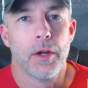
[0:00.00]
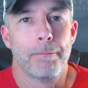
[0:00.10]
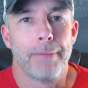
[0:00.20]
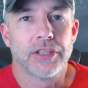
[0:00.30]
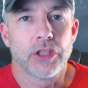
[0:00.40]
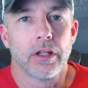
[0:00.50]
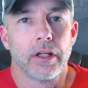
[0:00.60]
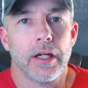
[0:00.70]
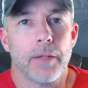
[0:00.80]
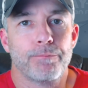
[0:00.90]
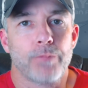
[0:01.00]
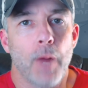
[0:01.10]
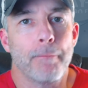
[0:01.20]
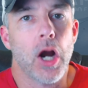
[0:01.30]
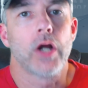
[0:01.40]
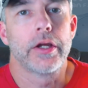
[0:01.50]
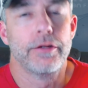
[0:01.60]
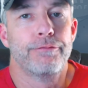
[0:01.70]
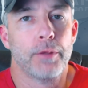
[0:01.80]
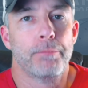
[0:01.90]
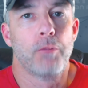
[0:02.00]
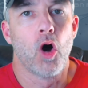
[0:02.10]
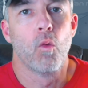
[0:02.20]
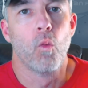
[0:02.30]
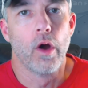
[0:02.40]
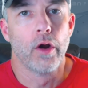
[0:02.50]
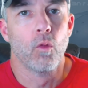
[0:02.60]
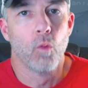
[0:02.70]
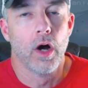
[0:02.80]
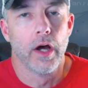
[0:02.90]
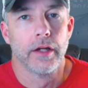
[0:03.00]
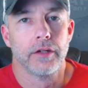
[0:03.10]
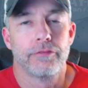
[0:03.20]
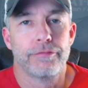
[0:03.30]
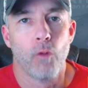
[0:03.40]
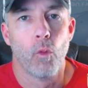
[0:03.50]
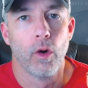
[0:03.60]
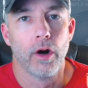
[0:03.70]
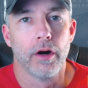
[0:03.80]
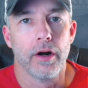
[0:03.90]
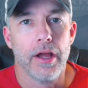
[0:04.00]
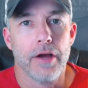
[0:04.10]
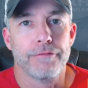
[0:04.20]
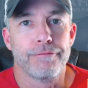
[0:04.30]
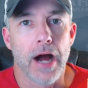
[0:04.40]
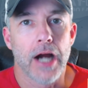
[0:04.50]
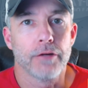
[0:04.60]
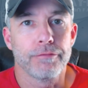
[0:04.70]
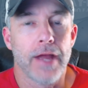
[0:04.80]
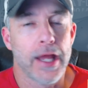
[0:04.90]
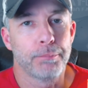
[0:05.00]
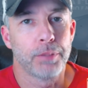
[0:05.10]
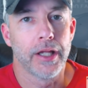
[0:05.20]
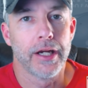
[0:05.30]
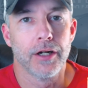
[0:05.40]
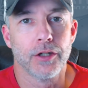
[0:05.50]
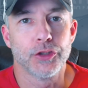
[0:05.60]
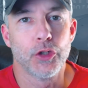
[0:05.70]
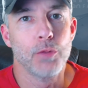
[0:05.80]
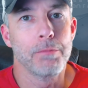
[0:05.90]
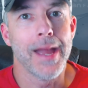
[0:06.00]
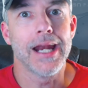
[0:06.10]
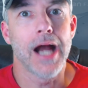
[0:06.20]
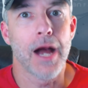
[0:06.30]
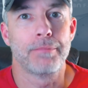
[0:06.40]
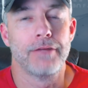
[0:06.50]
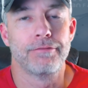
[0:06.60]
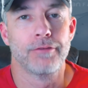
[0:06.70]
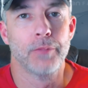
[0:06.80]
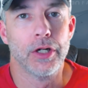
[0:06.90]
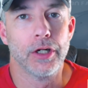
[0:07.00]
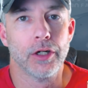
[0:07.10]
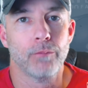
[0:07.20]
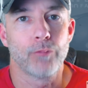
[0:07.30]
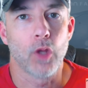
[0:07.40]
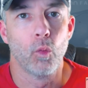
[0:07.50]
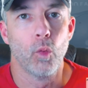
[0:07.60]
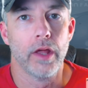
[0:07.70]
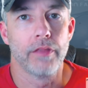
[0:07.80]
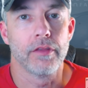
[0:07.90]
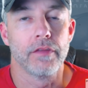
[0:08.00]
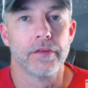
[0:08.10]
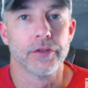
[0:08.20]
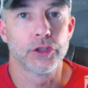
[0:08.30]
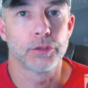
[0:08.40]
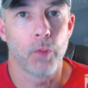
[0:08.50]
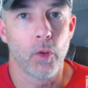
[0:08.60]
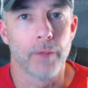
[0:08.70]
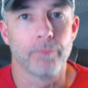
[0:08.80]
basically American Football 101 for Fire fan players who may not be familiar with the sport.